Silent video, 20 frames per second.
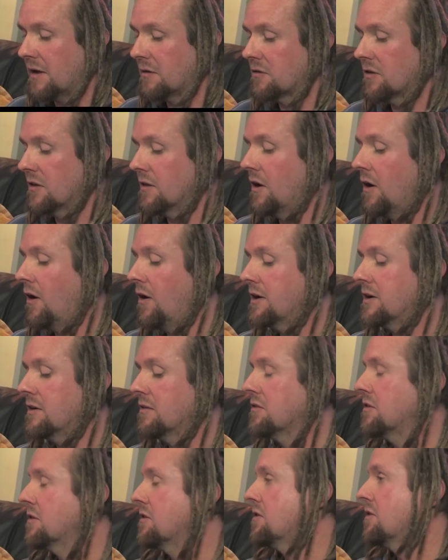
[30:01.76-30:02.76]
that was at the height
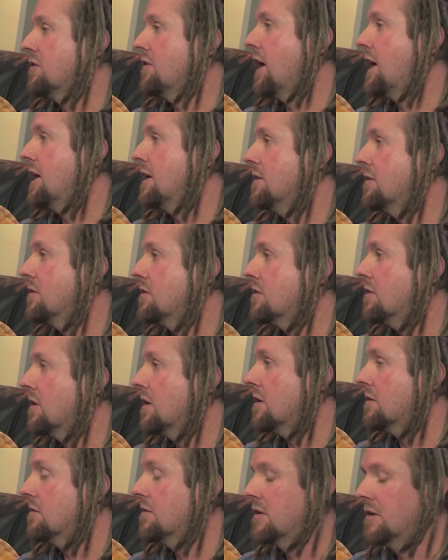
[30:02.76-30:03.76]
of the surveillance,
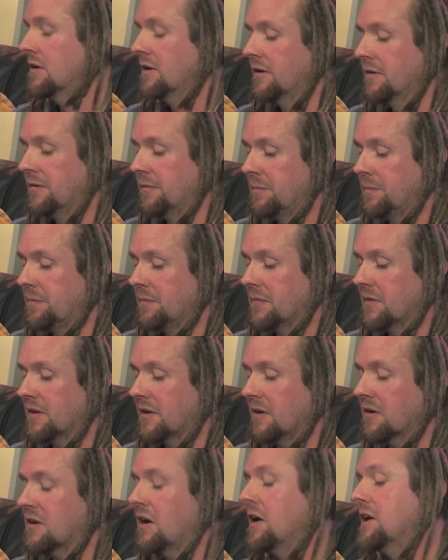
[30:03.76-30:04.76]
so right.
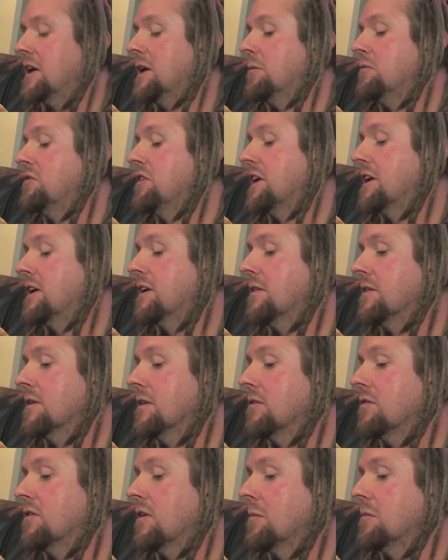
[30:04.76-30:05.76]
I can't help thinking
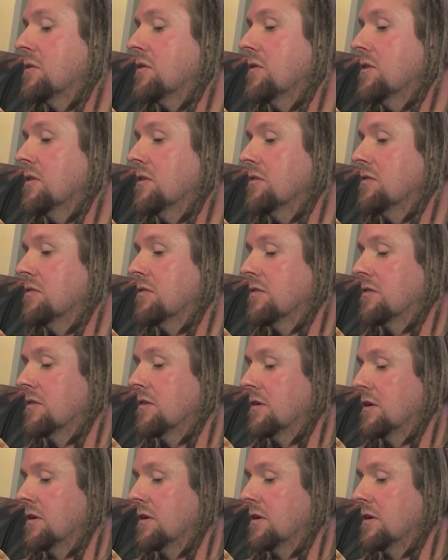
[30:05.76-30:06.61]
there's some sort of,